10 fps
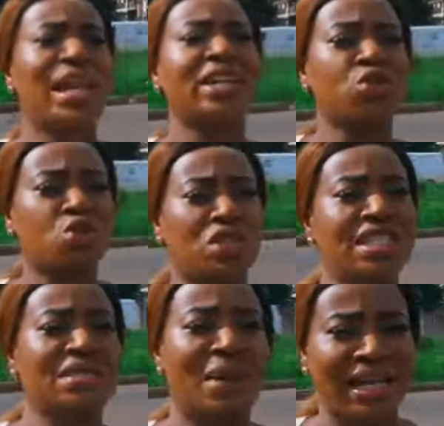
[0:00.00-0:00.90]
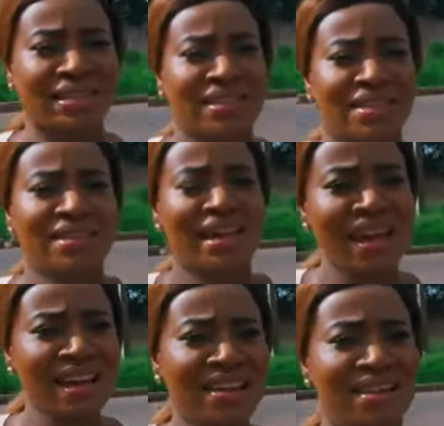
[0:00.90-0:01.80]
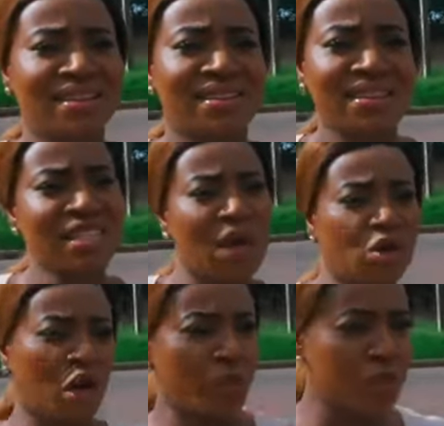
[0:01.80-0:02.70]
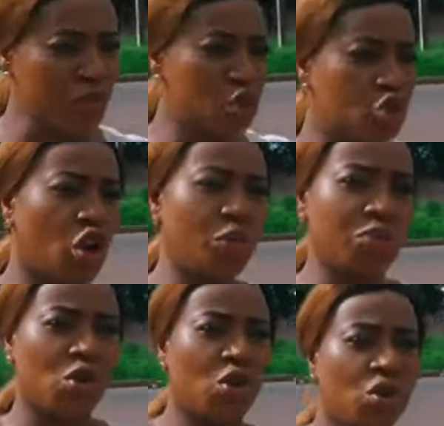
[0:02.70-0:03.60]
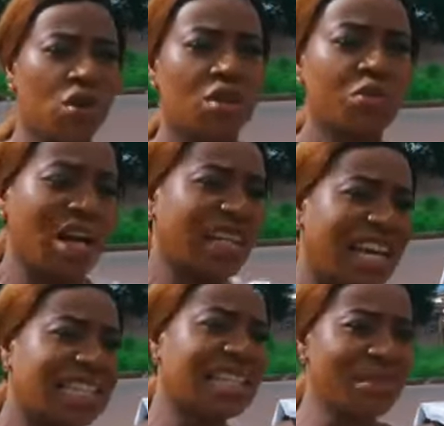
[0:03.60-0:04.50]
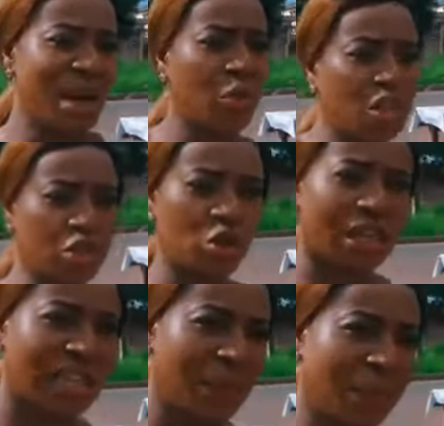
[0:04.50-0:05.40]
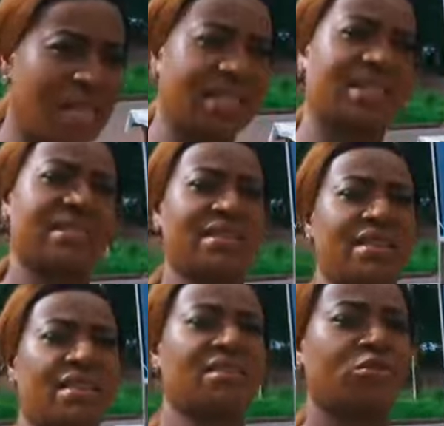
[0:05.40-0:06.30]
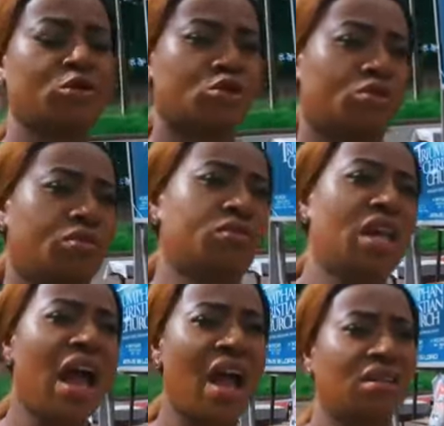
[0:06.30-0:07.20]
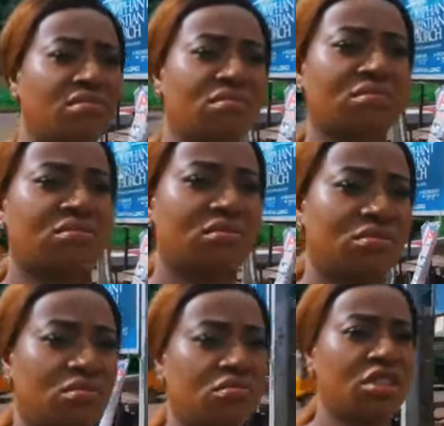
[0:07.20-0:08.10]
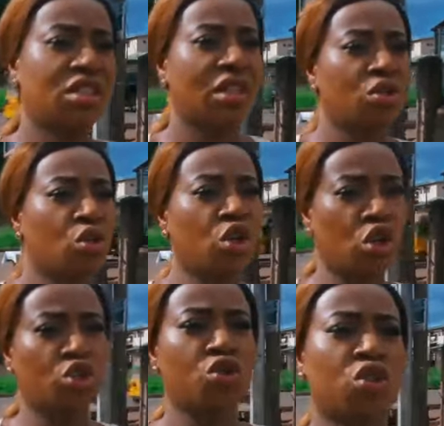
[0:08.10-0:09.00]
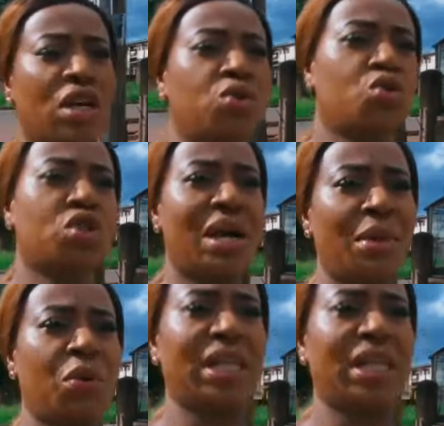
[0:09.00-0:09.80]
I do to this man? Eh? This man will not put me into trouble. Now he has taken my money to another place. Ah! Only God knows what I'll do to that man